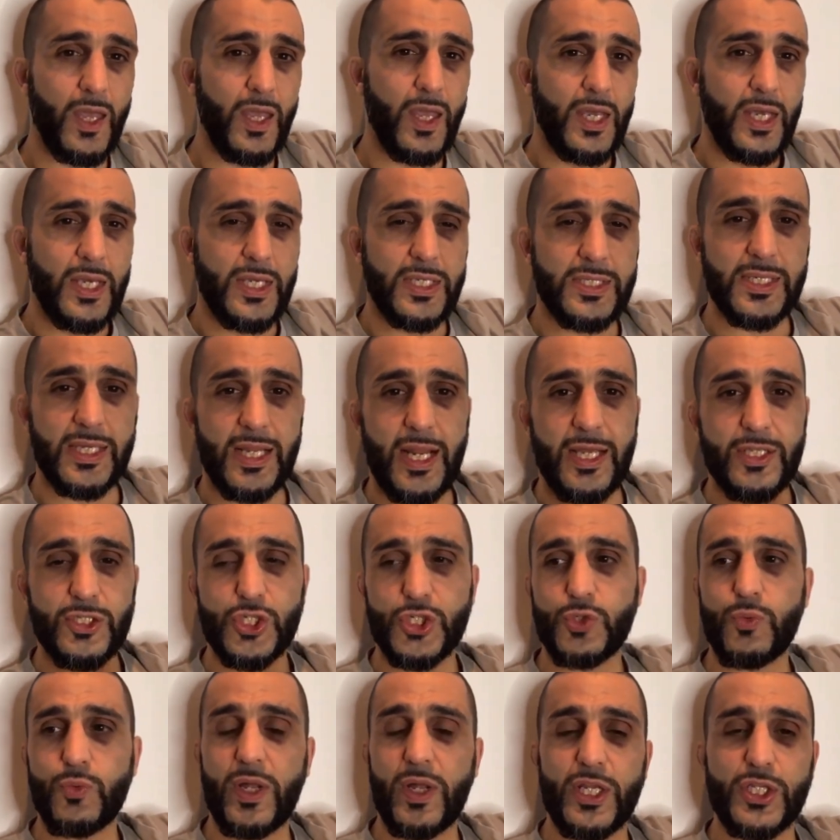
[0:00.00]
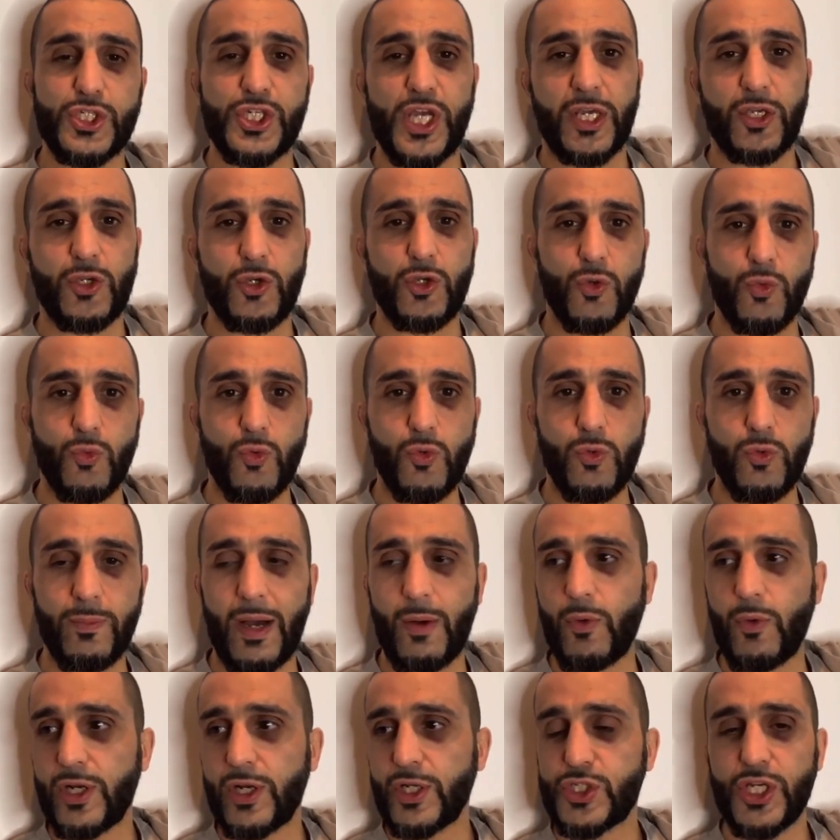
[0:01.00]
He said, I just want to check your room. I
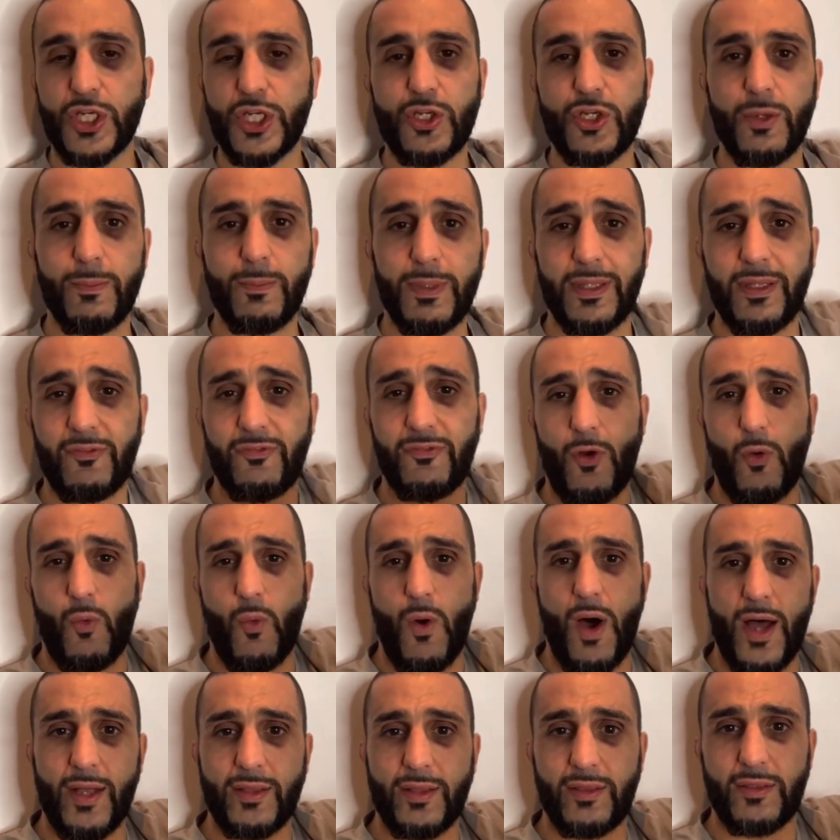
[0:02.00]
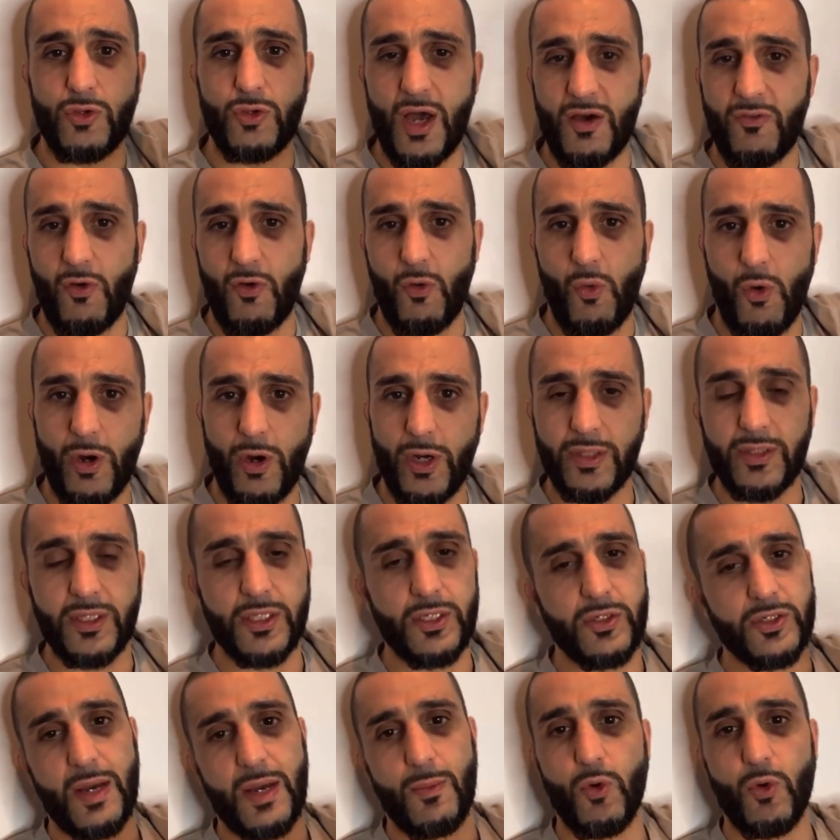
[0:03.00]
want to check your building. For what? Do you have a warrant? He
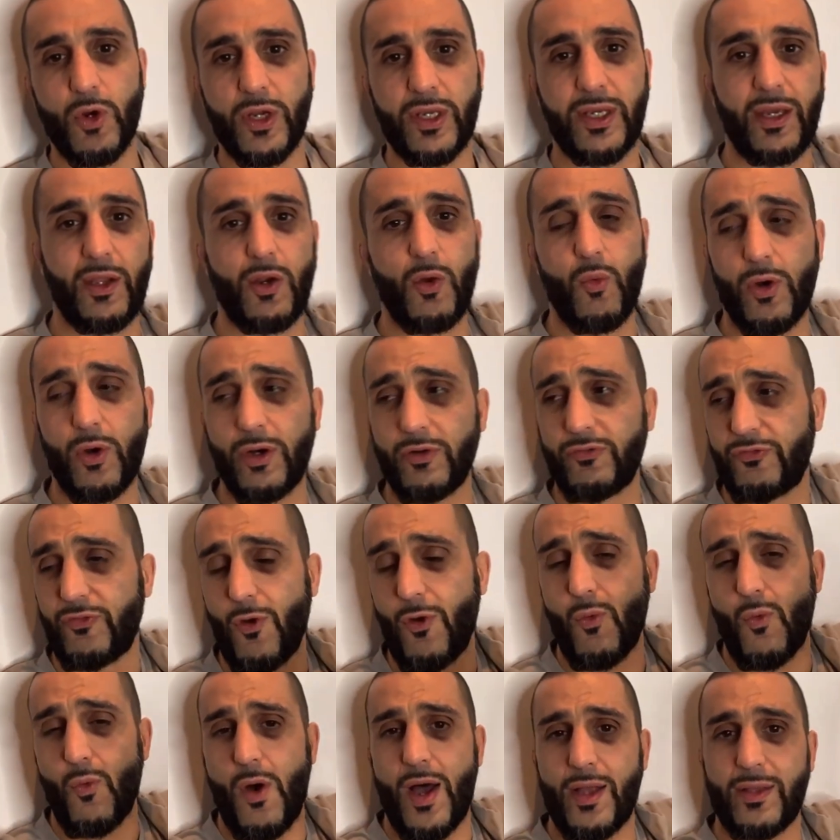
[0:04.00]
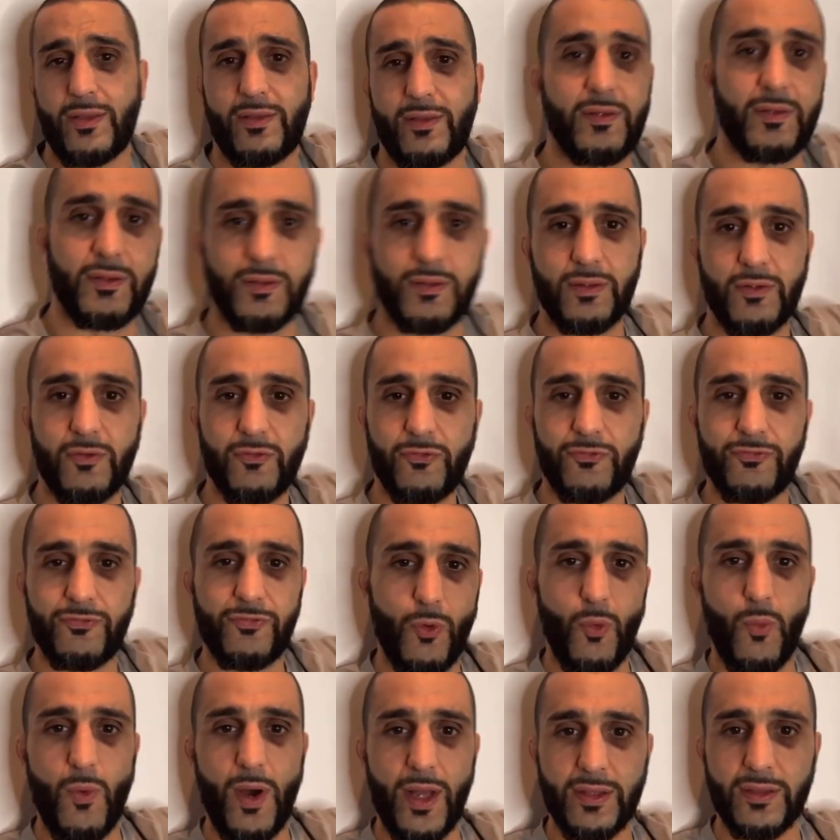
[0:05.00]
goes, I'm working on a warrant. For what? For
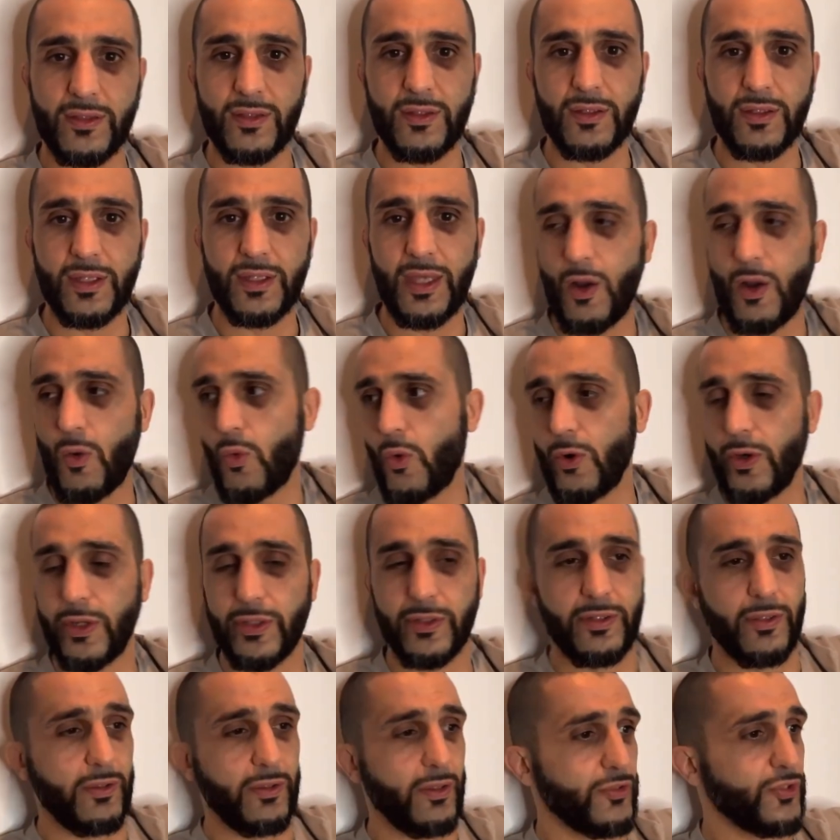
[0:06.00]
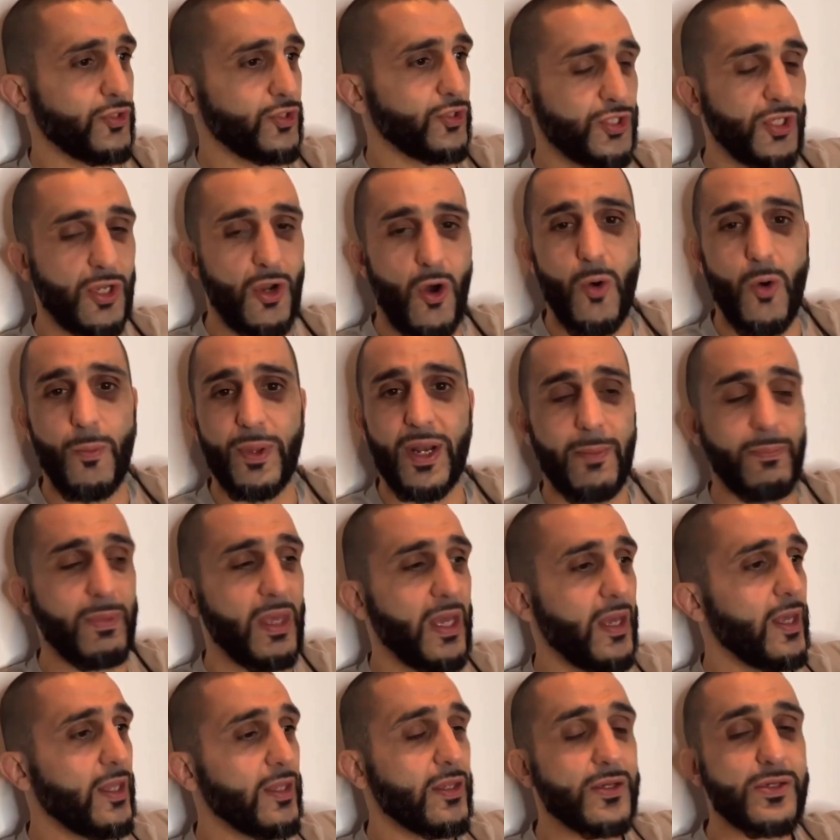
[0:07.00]
what? Get a warrant. You're just going to open up.
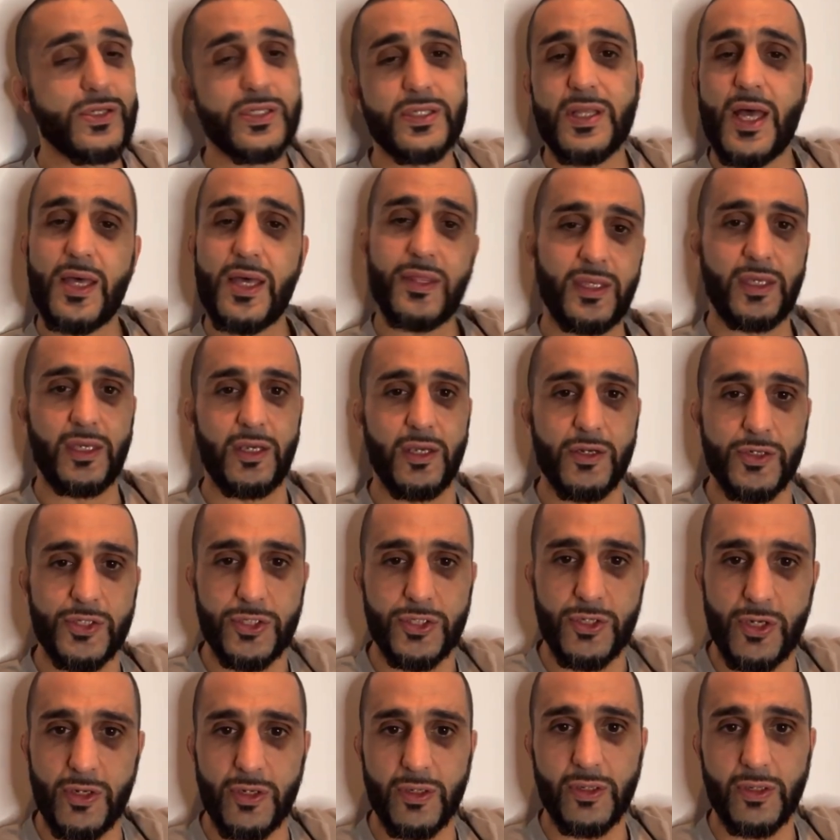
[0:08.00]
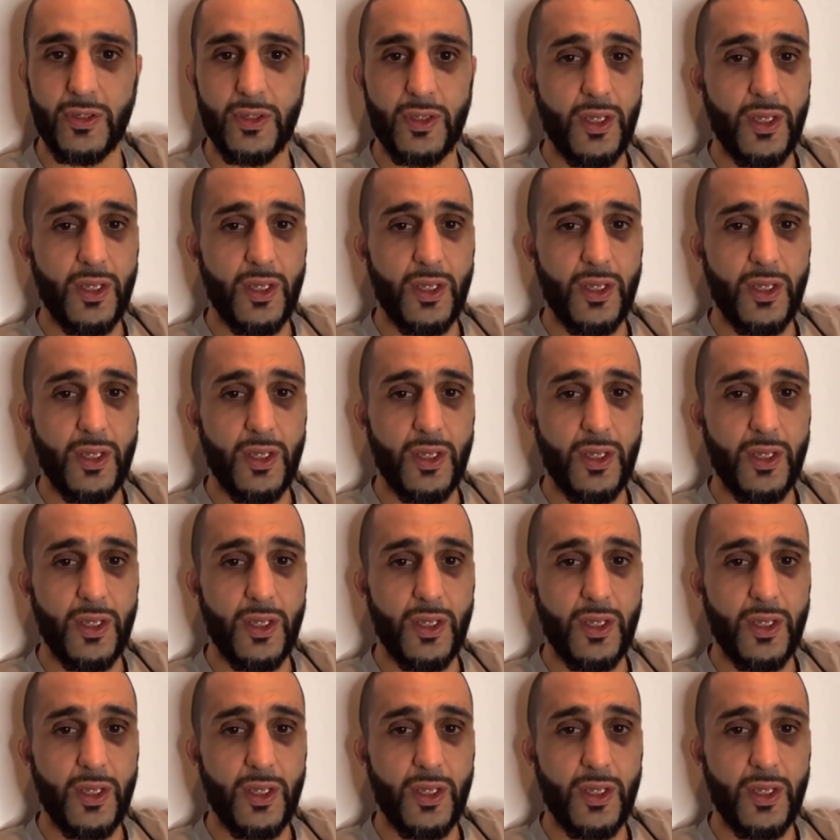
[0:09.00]
There's nothing here, sir.